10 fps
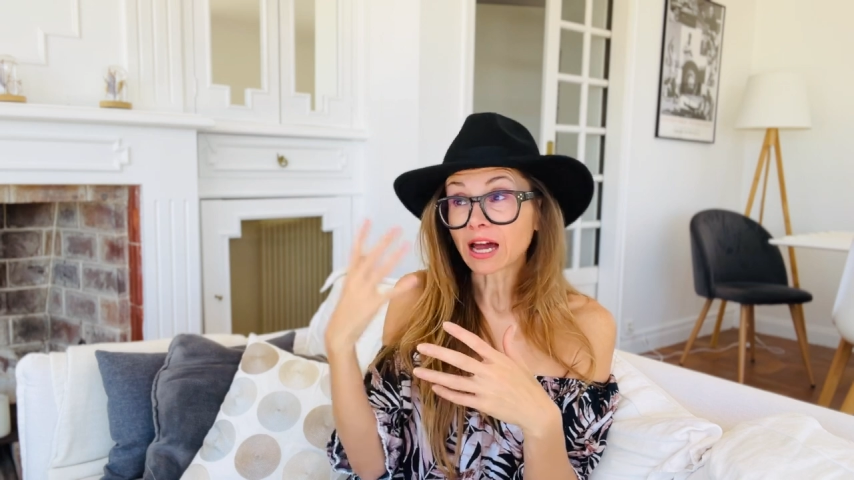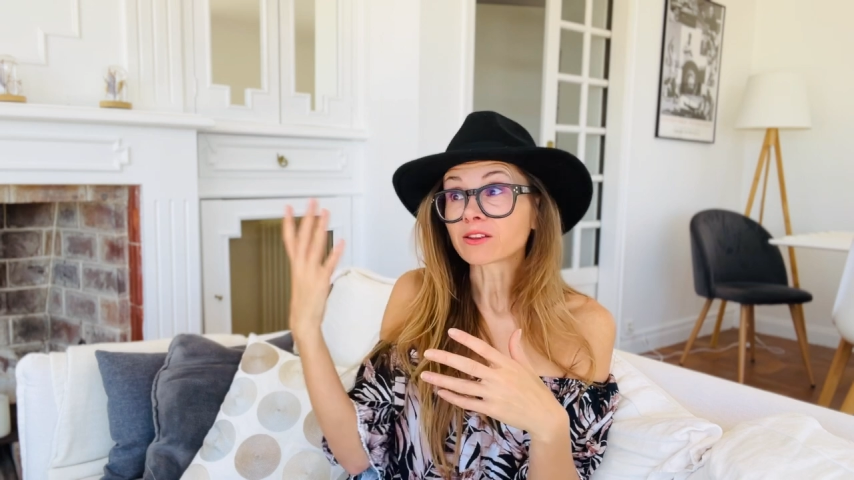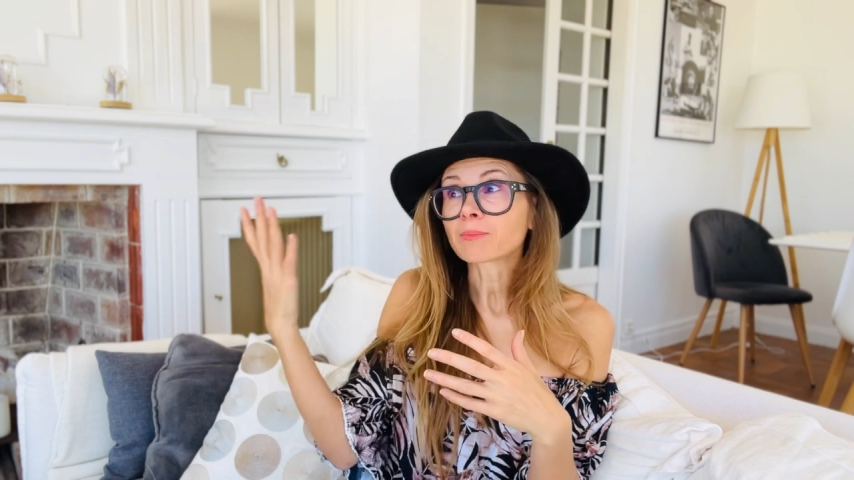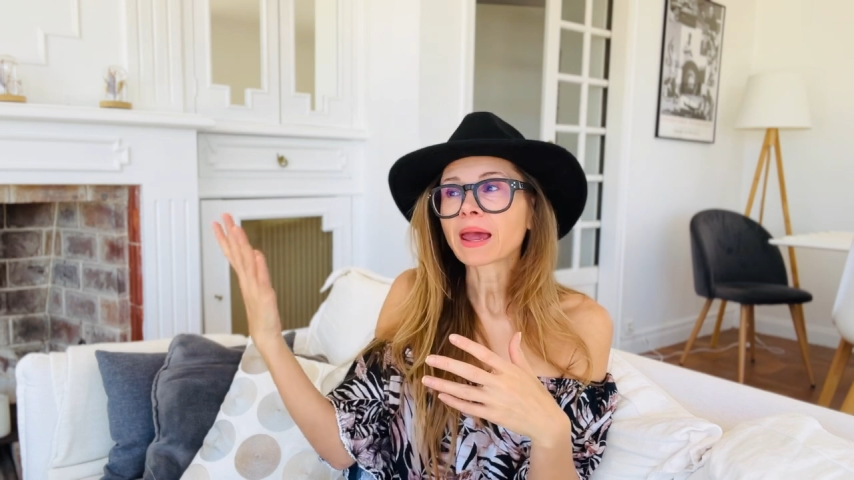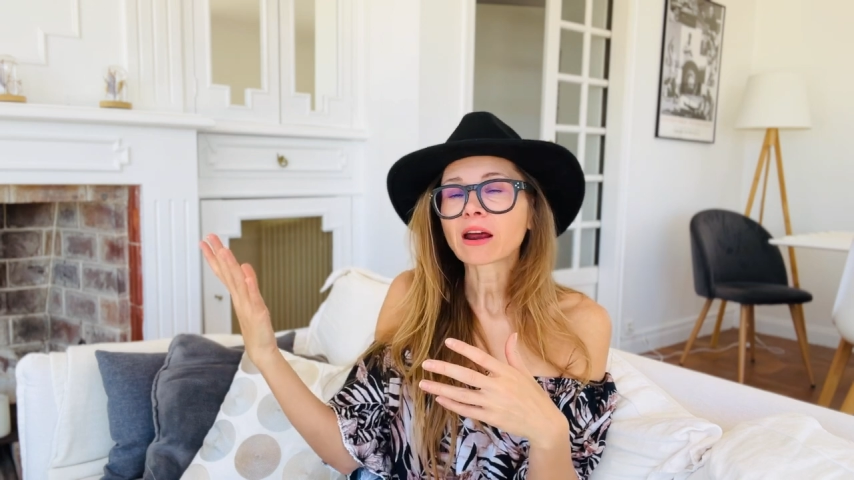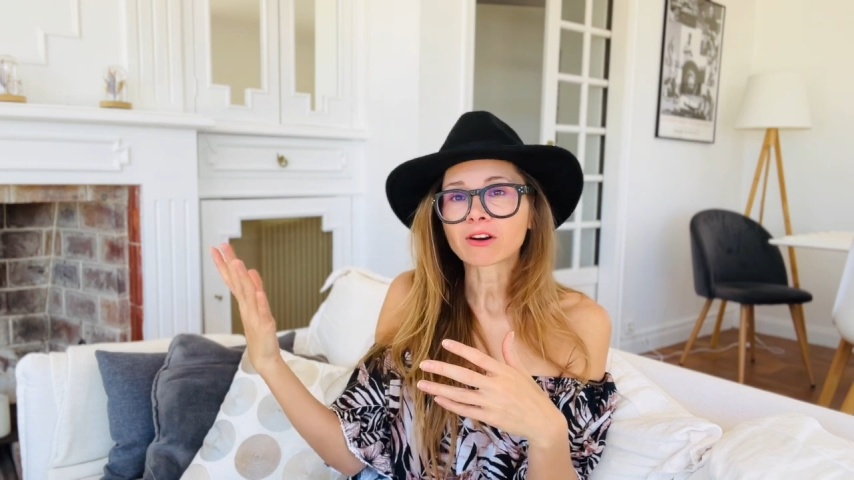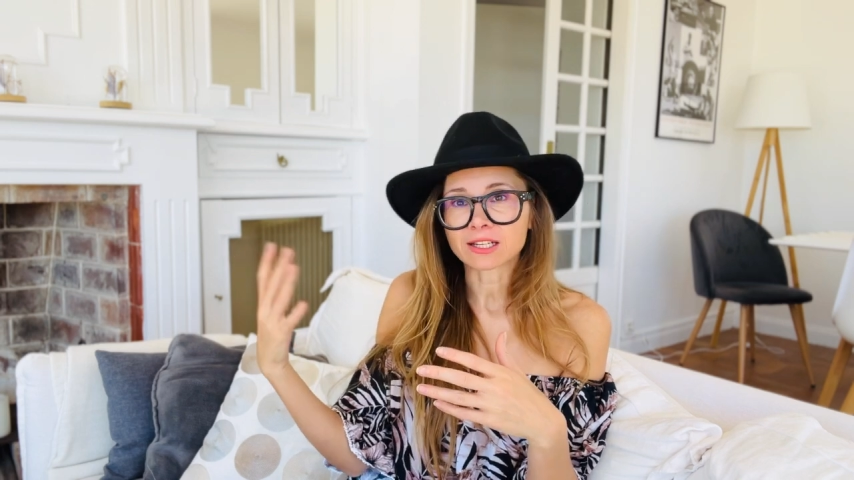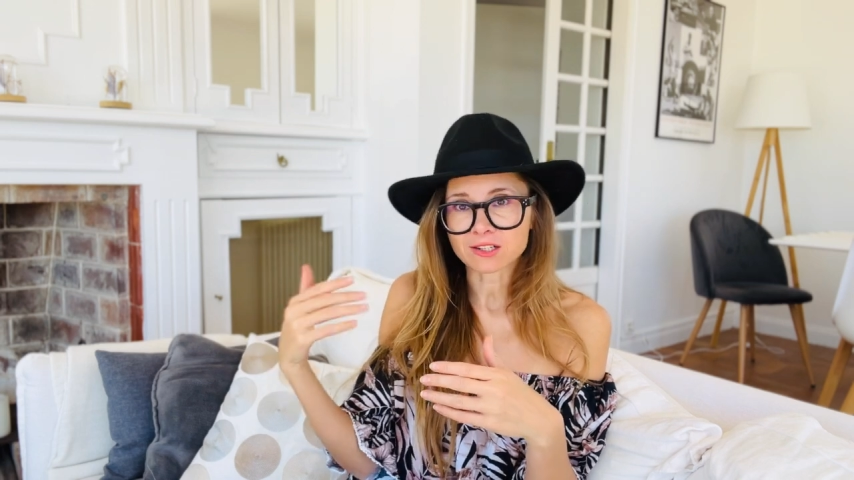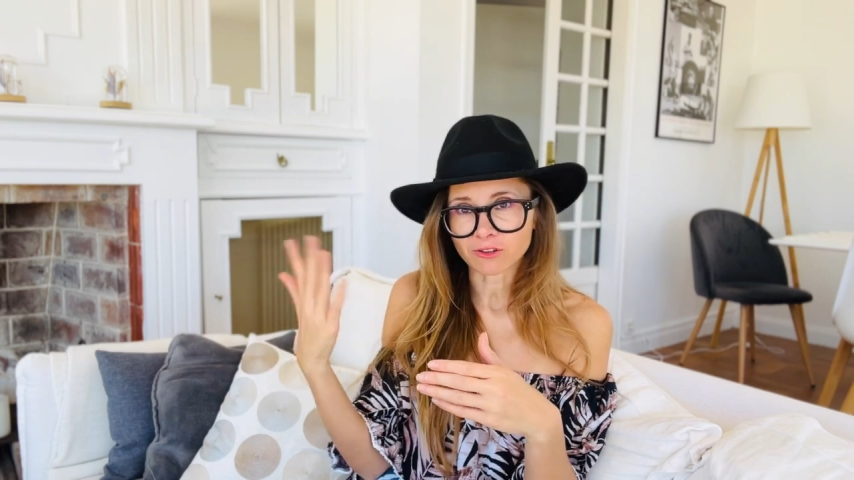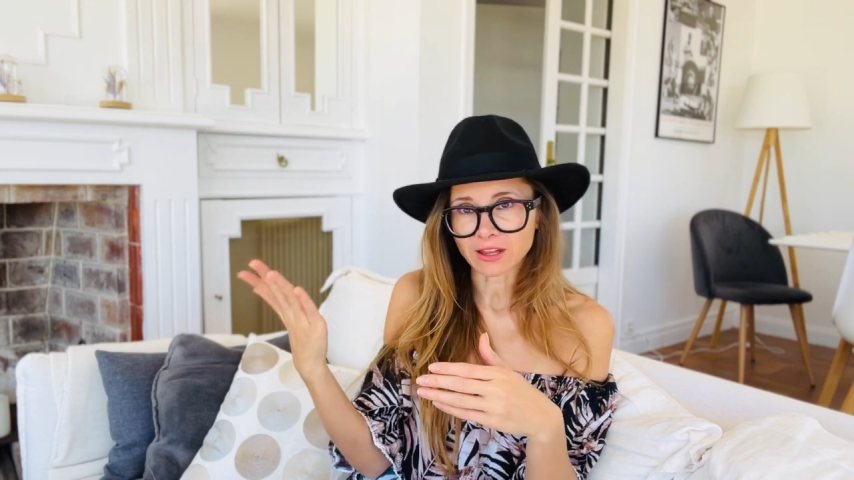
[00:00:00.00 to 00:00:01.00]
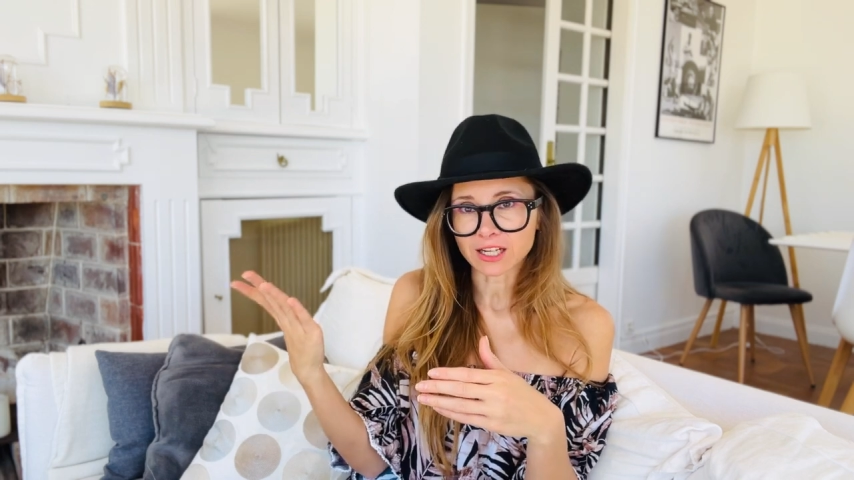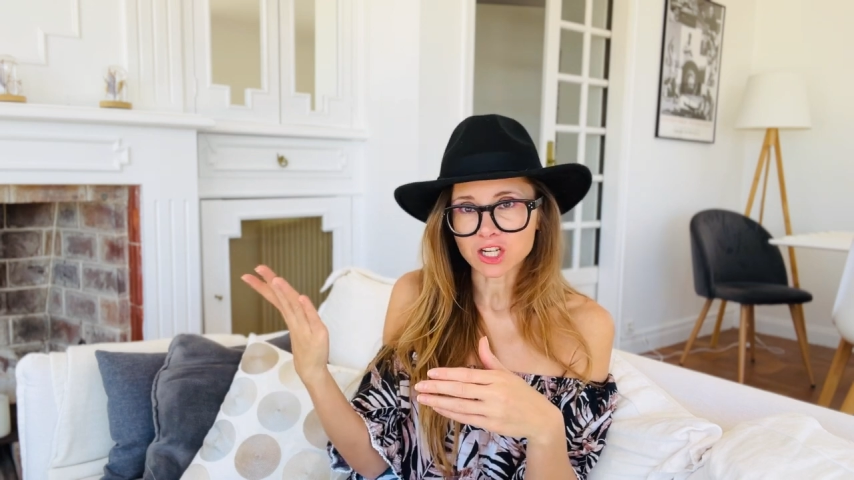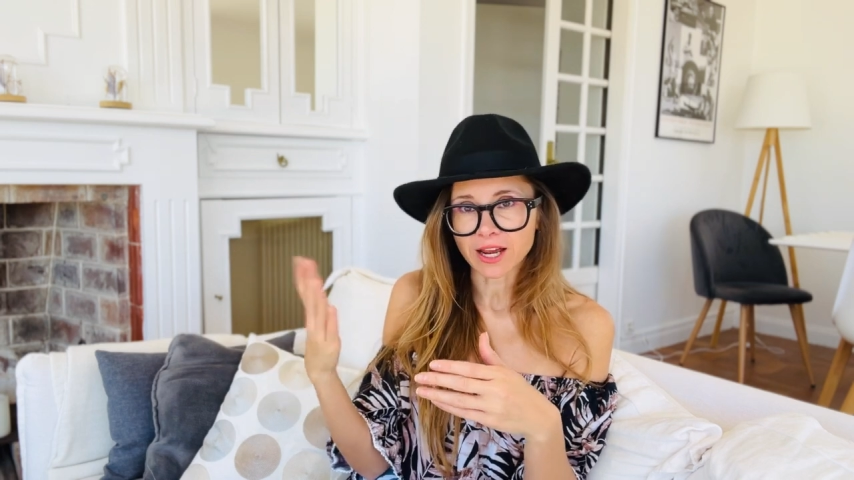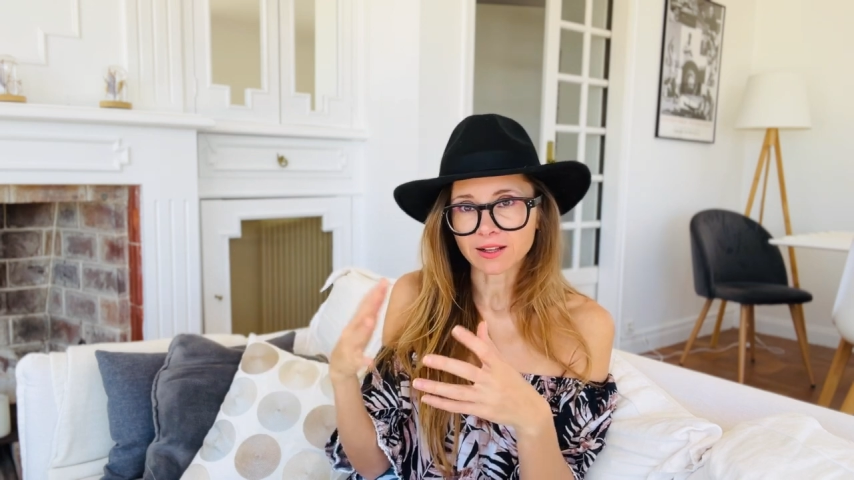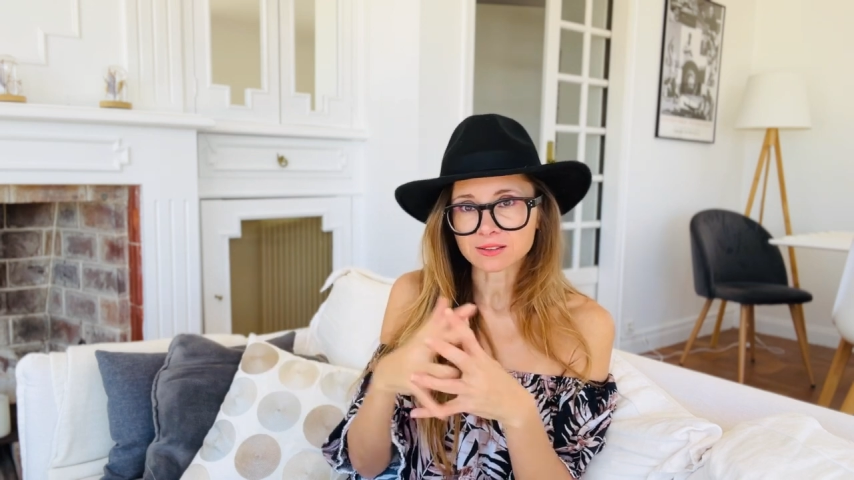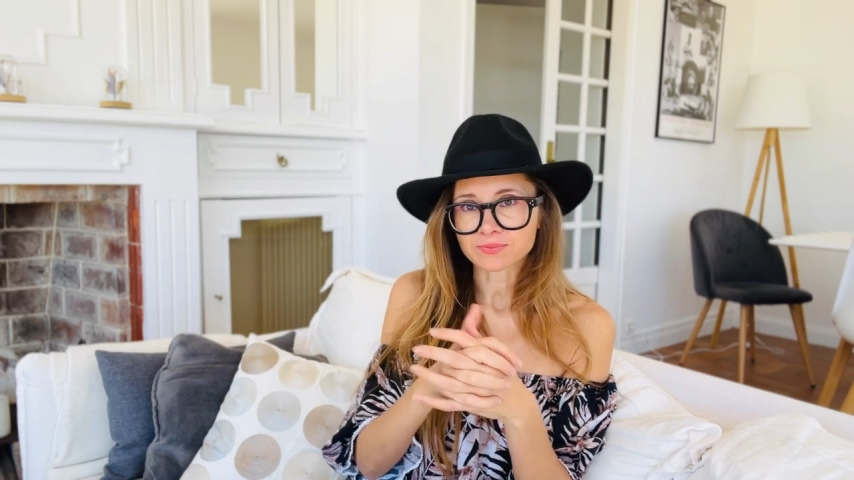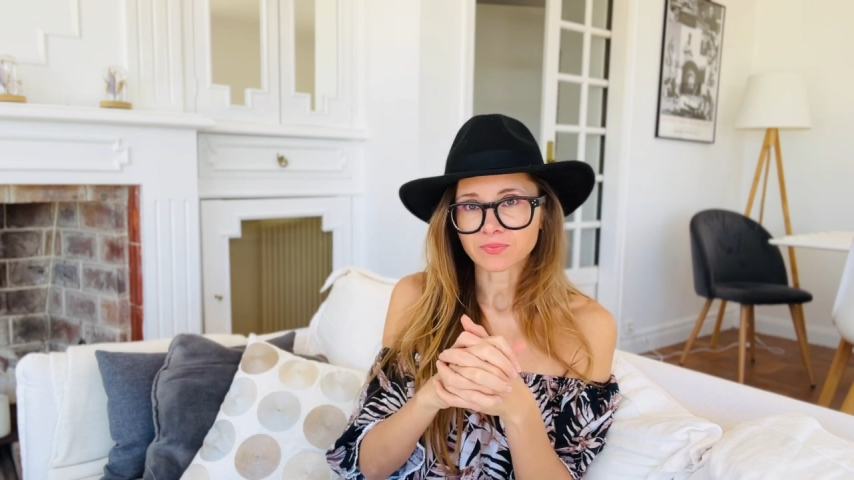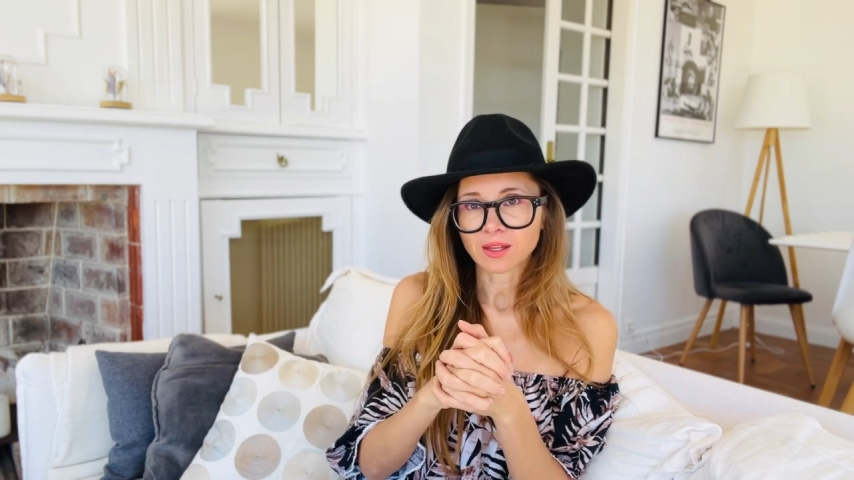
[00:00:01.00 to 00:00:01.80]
other parent of that child.